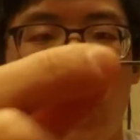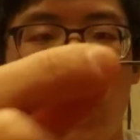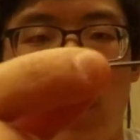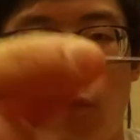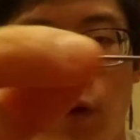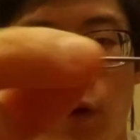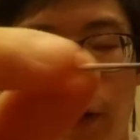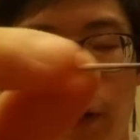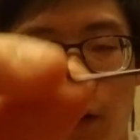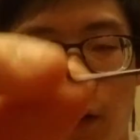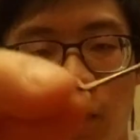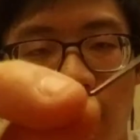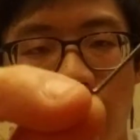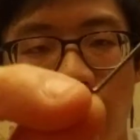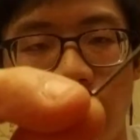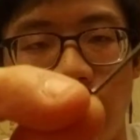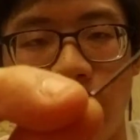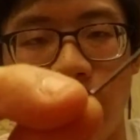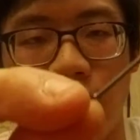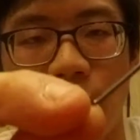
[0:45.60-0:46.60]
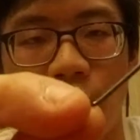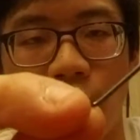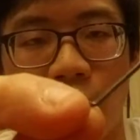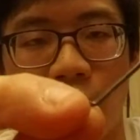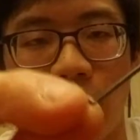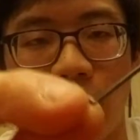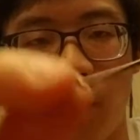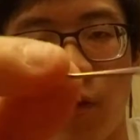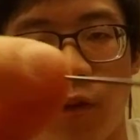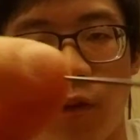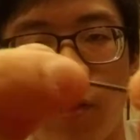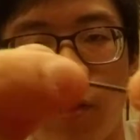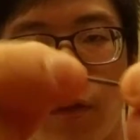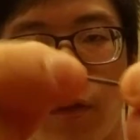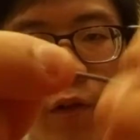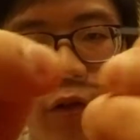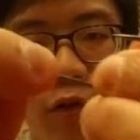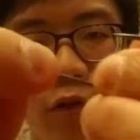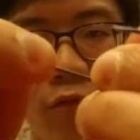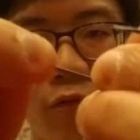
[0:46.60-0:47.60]
and I'm really excited to use this.
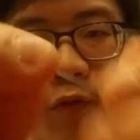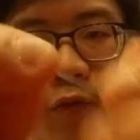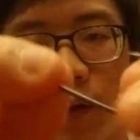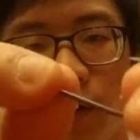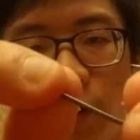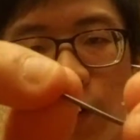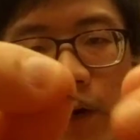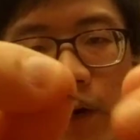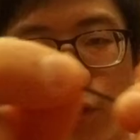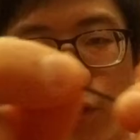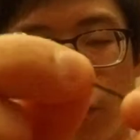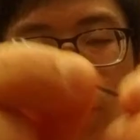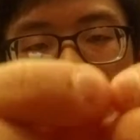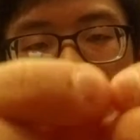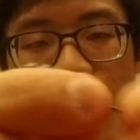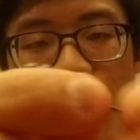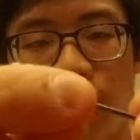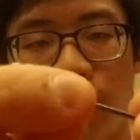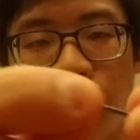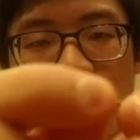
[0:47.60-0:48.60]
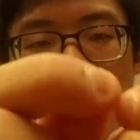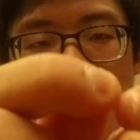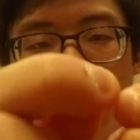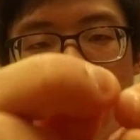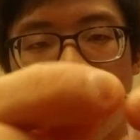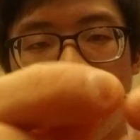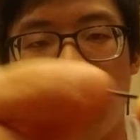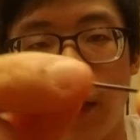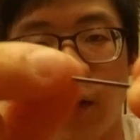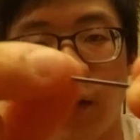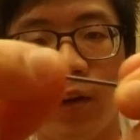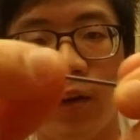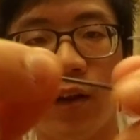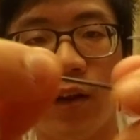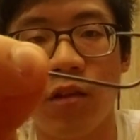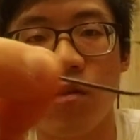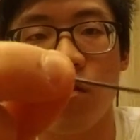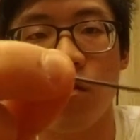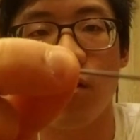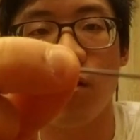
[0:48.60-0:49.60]
This looks really good. I just love the feel, the
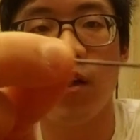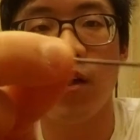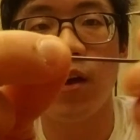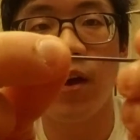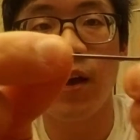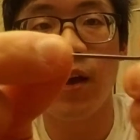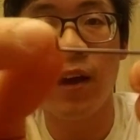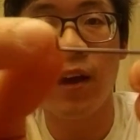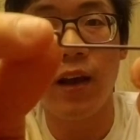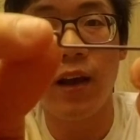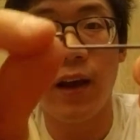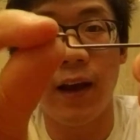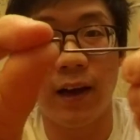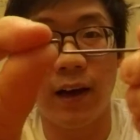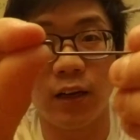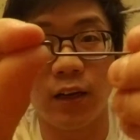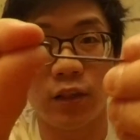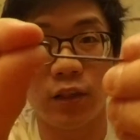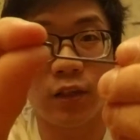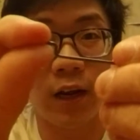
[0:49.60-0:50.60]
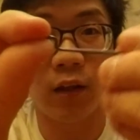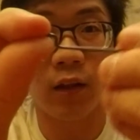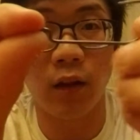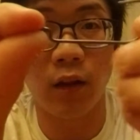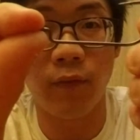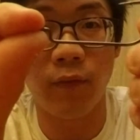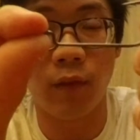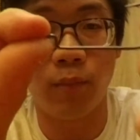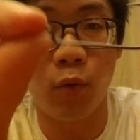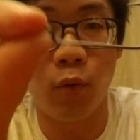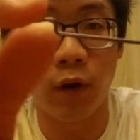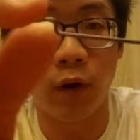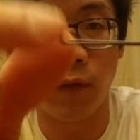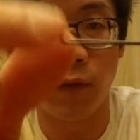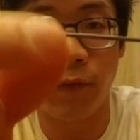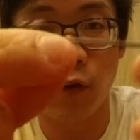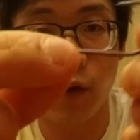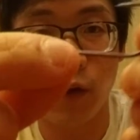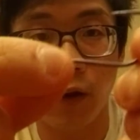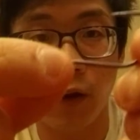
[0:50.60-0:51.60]
thickness, and I love the point.
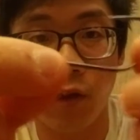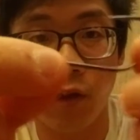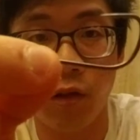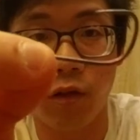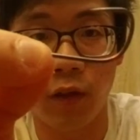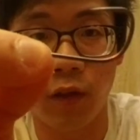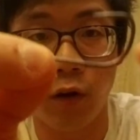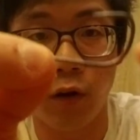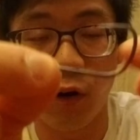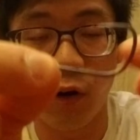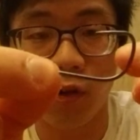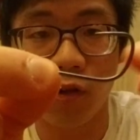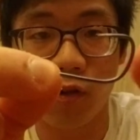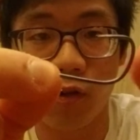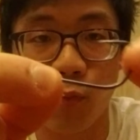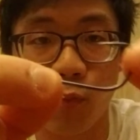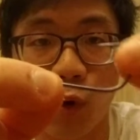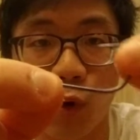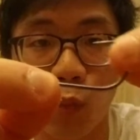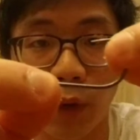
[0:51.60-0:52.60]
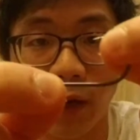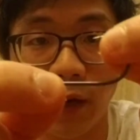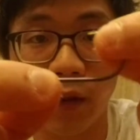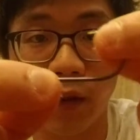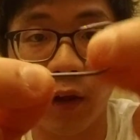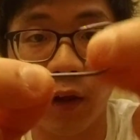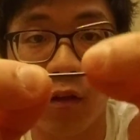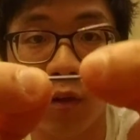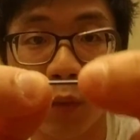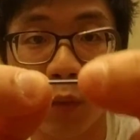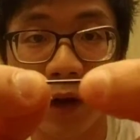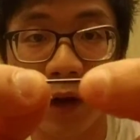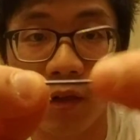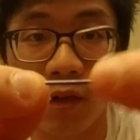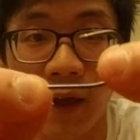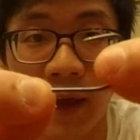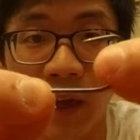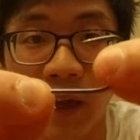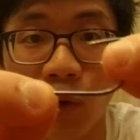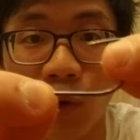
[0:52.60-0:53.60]
It feels like the hook's just more weedless, the way
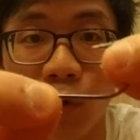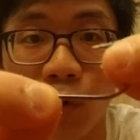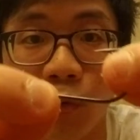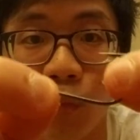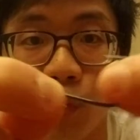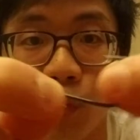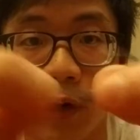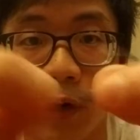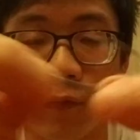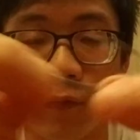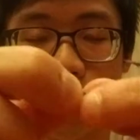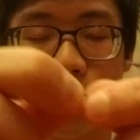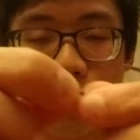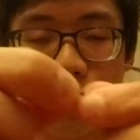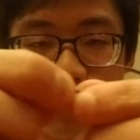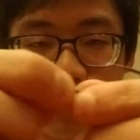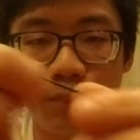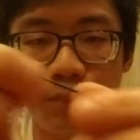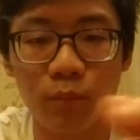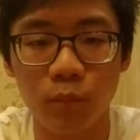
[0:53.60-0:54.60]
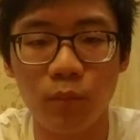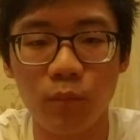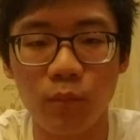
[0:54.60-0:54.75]
it's angled whenever you